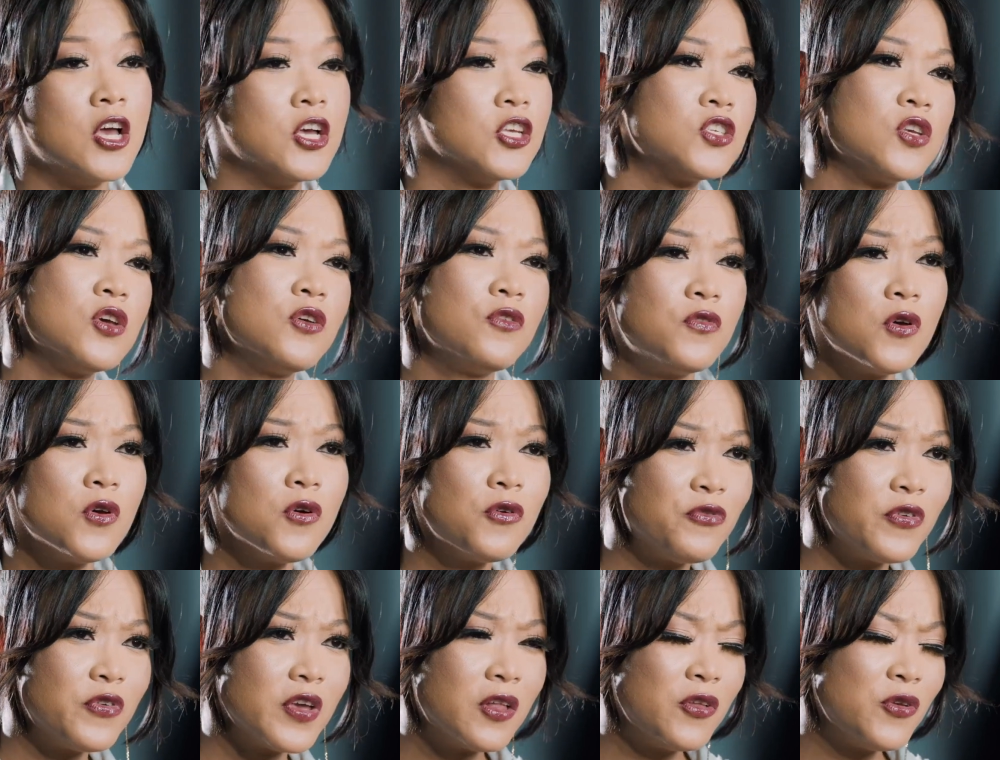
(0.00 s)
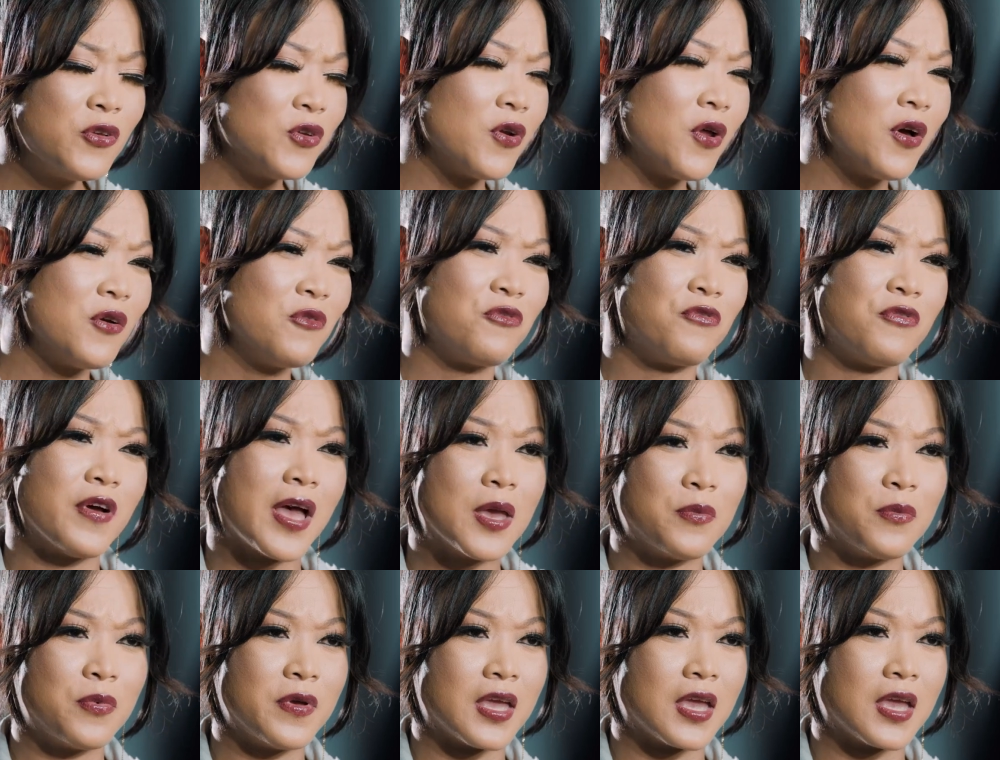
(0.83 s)
So if you feel you're not
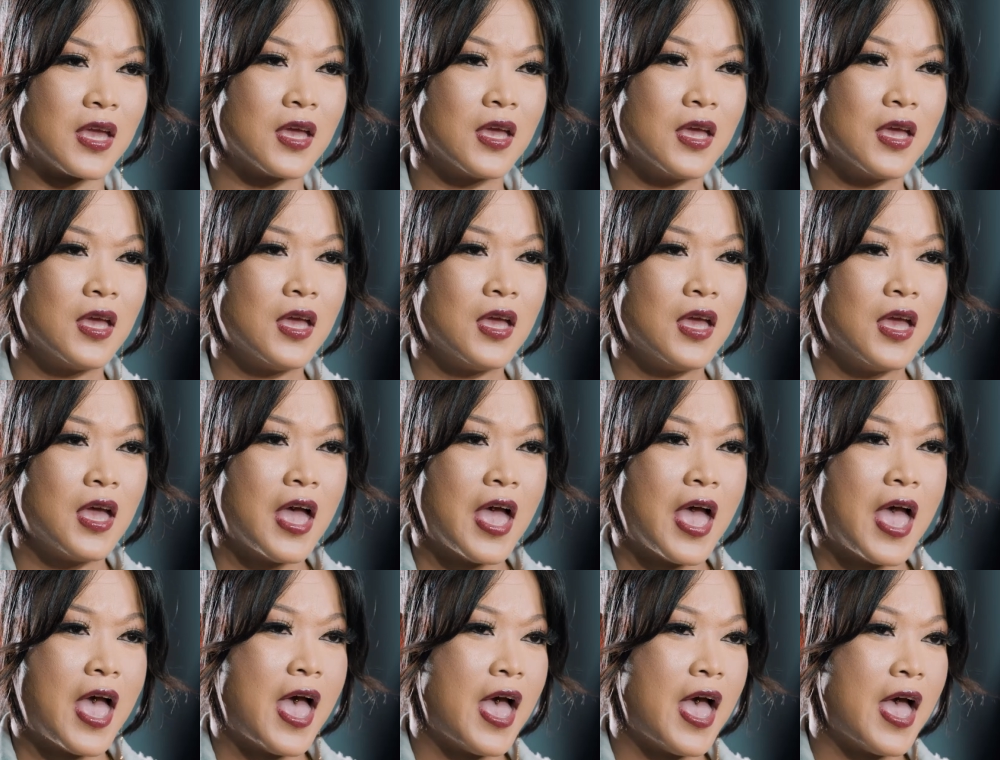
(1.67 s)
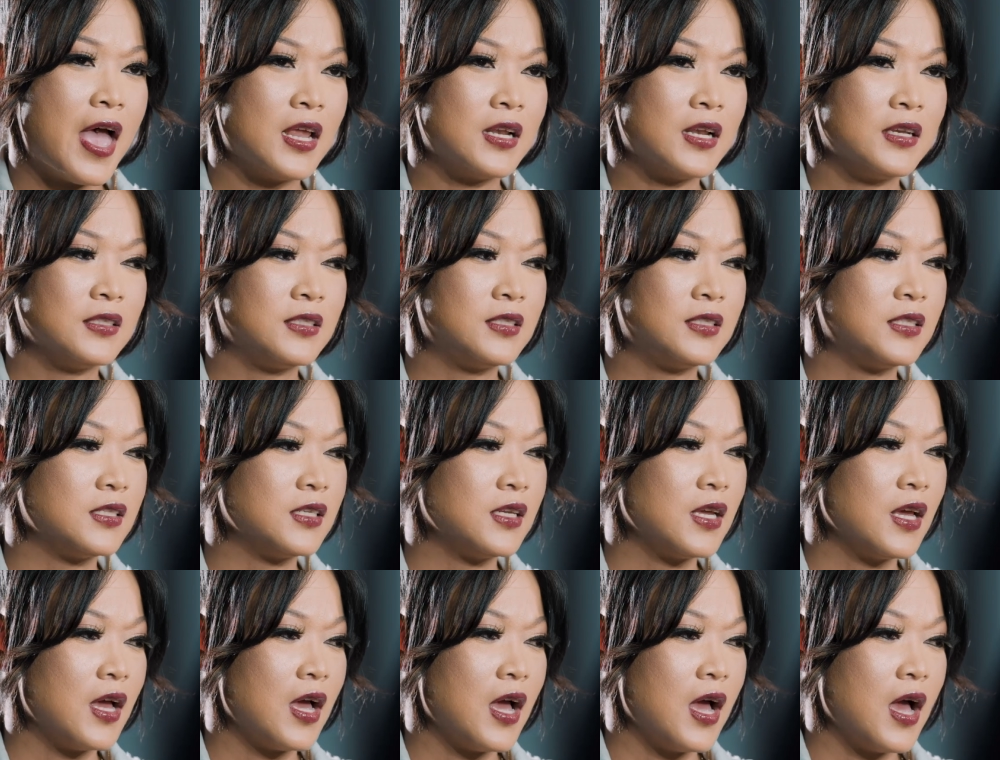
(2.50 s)
vibing, and
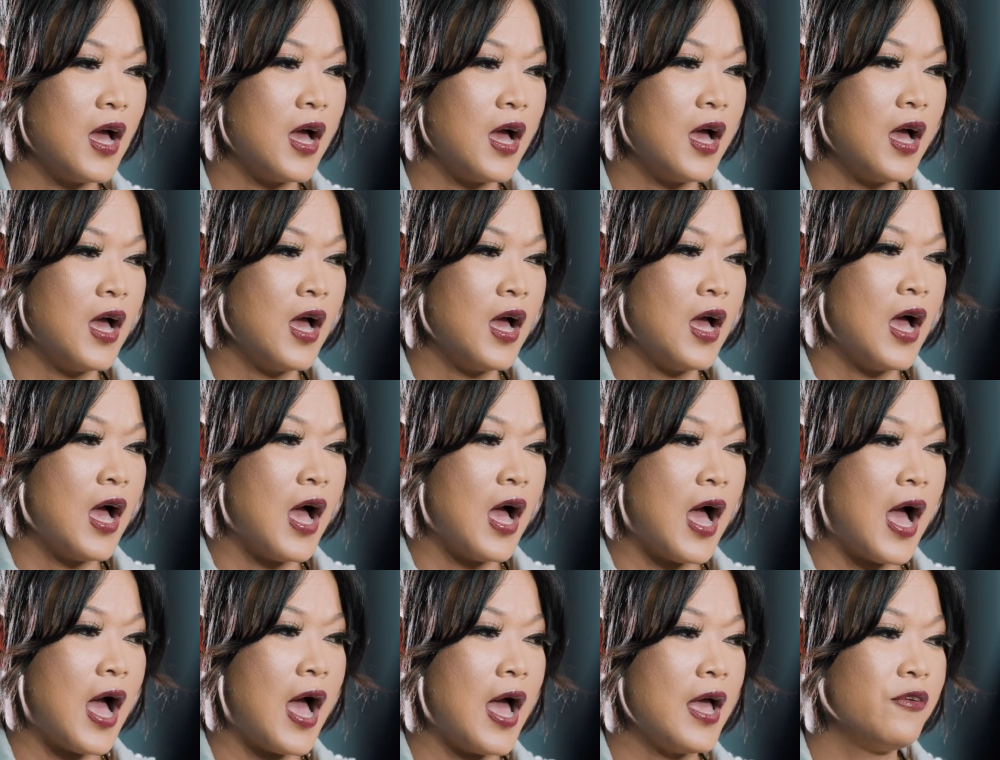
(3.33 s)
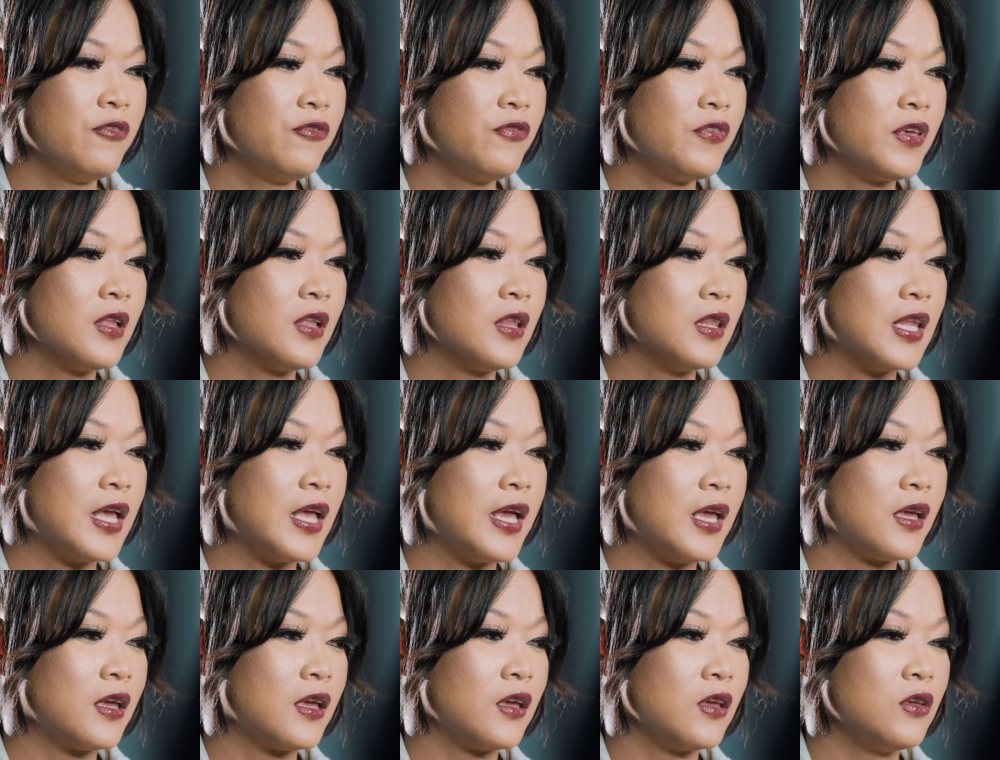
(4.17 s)
I feel
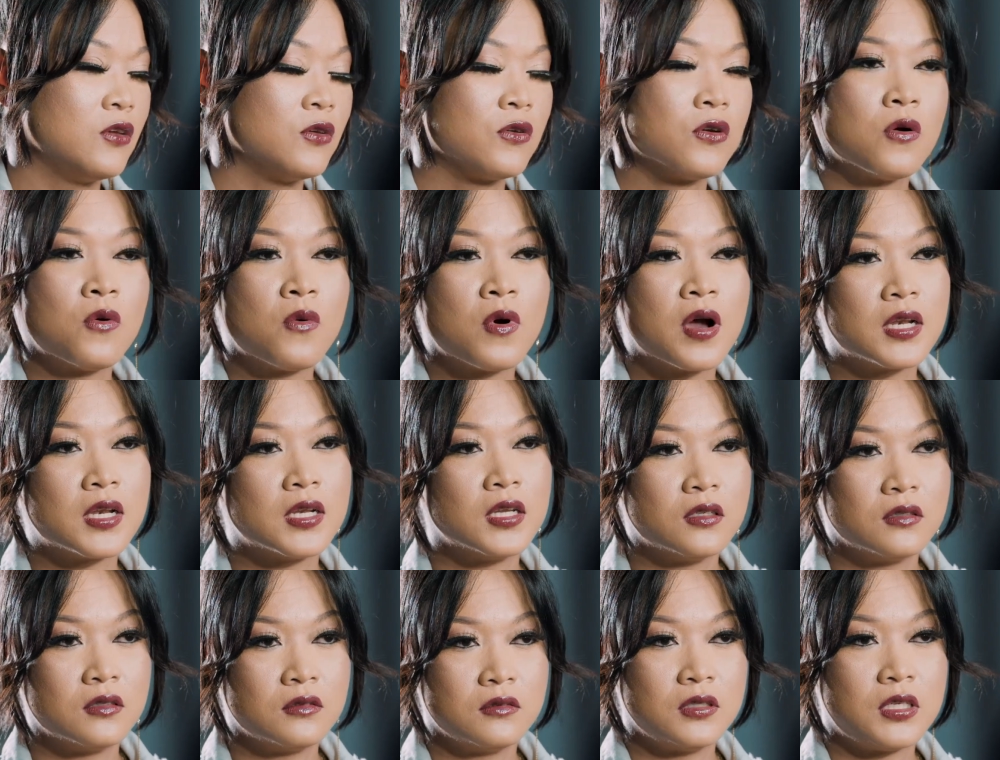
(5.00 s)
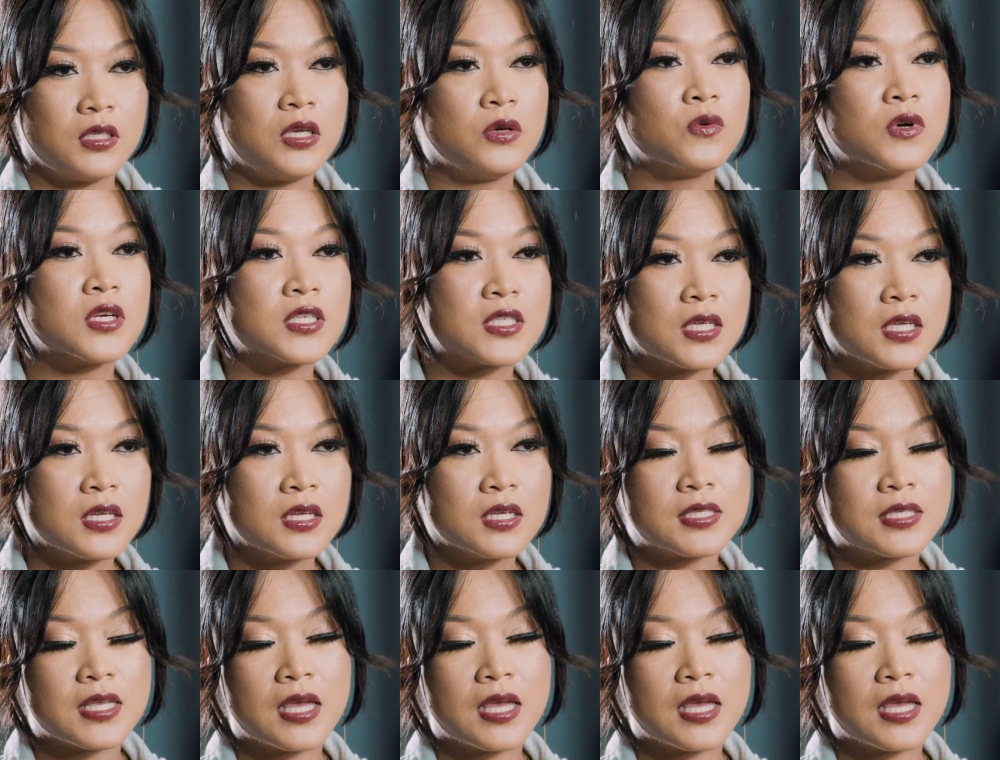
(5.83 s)
like, you know what, he was in his